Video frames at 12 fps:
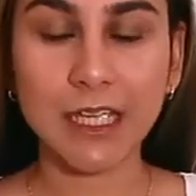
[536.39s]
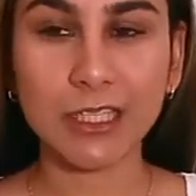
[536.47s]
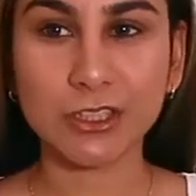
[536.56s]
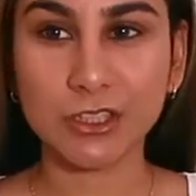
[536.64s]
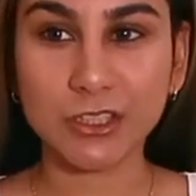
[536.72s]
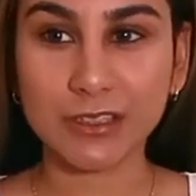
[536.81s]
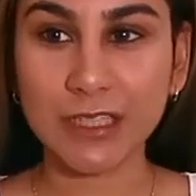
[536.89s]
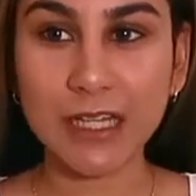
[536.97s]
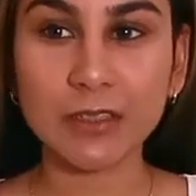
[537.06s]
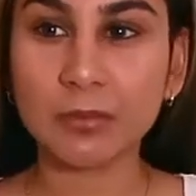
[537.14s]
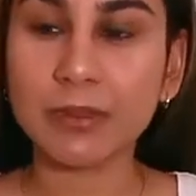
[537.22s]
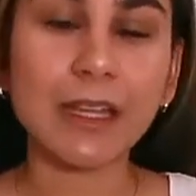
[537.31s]
It's just
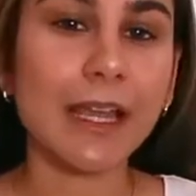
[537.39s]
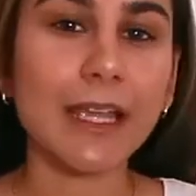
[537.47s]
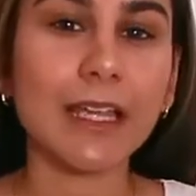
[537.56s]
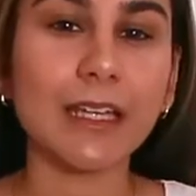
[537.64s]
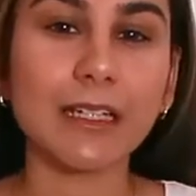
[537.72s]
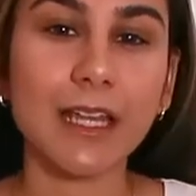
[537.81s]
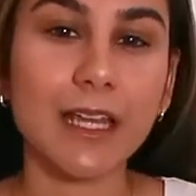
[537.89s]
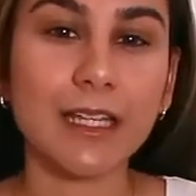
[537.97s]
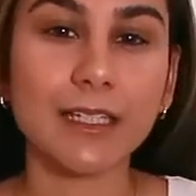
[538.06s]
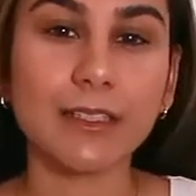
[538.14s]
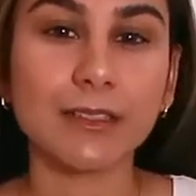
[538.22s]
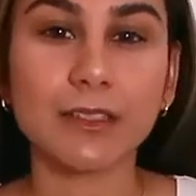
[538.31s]
kind of plain
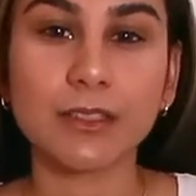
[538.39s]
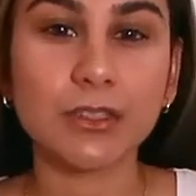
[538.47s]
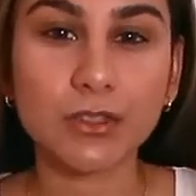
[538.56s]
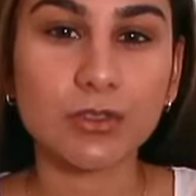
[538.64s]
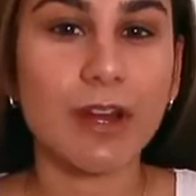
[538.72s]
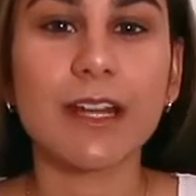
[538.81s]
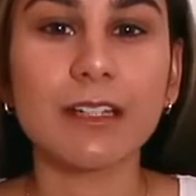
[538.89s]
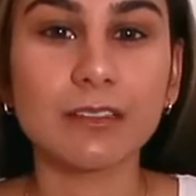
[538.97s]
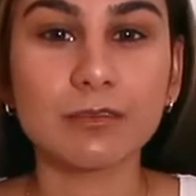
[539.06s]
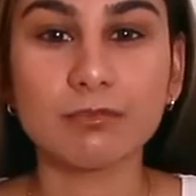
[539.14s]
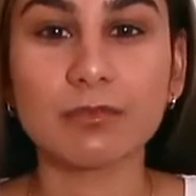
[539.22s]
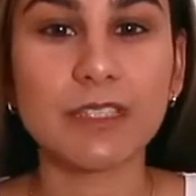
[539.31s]
and straight
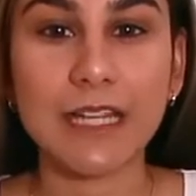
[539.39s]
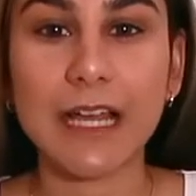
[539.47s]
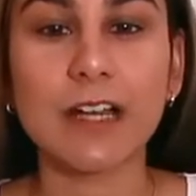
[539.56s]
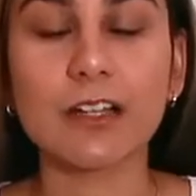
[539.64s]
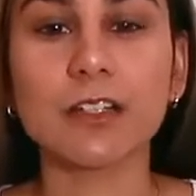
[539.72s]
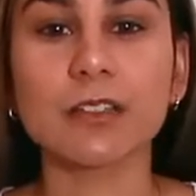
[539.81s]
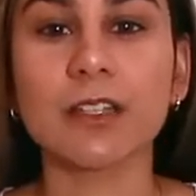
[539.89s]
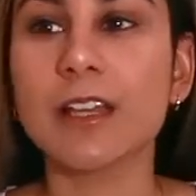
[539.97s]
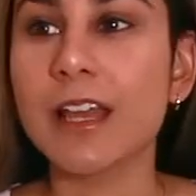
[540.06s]
down,